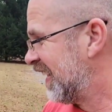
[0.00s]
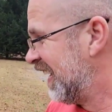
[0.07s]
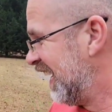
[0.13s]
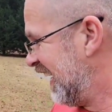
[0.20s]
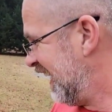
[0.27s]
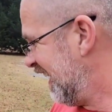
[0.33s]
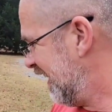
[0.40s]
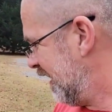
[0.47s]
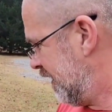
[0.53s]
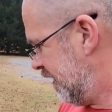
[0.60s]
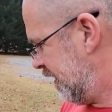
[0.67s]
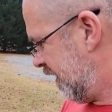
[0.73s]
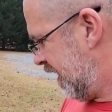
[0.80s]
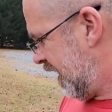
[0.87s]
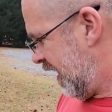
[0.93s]
And
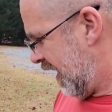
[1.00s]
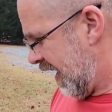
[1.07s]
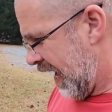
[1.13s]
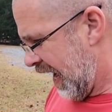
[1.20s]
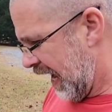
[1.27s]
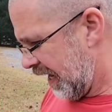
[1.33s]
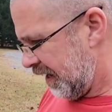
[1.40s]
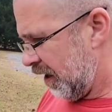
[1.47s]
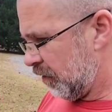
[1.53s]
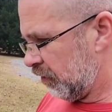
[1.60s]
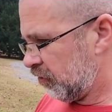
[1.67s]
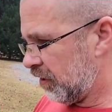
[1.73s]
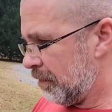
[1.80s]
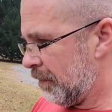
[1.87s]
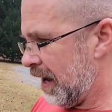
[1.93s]
I
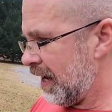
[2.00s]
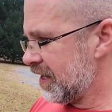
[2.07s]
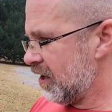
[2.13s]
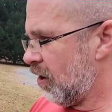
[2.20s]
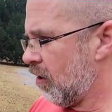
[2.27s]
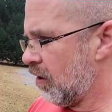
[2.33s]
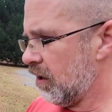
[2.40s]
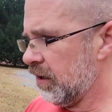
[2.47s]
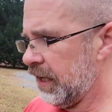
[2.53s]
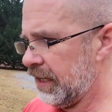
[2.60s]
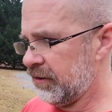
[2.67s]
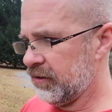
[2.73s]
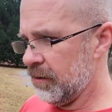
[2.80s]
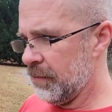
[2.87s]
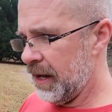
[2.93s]
noticed that my yard looked like
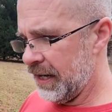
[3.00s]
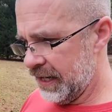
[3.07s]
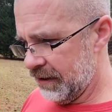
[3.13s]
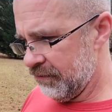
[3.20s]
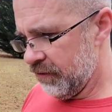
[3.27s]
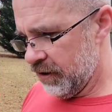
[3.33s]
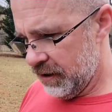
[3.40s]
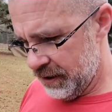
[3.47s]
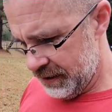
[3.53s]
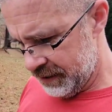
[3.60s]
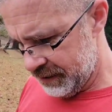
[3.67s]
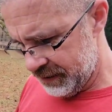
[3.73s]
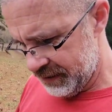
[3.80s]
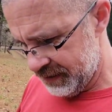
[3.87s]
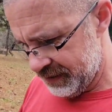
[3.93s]
somebody had run
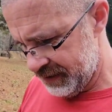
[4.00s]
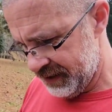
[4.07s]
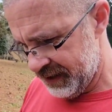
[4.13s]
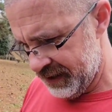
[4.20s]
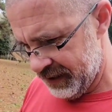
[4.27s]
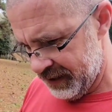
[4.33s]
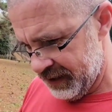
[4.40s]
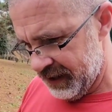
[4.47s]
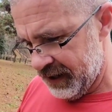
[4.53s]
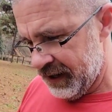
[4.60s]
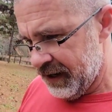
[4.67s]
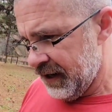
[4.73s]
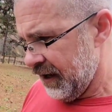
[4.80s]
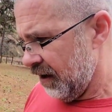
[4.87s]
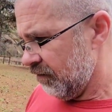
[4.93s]

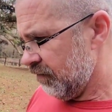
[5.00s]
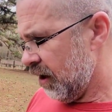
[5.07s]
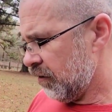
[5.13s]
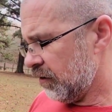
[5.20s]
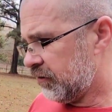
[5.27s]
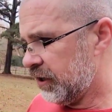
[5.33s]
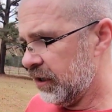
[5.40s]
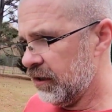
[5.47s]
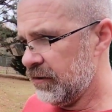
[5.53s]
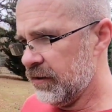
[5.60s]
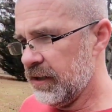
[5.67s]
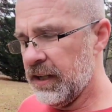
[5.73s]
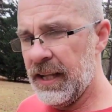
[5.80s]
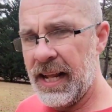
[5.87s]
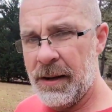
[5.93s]
a rototiller through. It
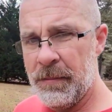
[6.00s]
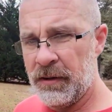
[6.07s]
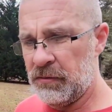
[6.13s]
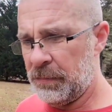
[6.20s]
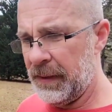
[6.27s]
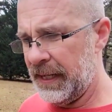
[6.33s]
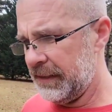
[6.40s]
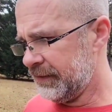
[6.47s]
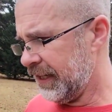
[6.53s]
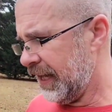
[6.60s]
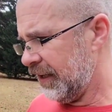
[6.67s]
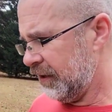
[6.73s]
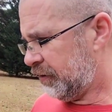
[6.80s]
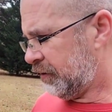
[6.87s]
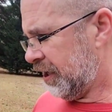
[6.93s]
looked like a bunch of pigs got
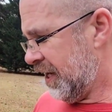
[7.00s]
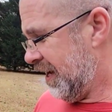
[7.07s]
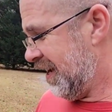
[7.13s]
loose.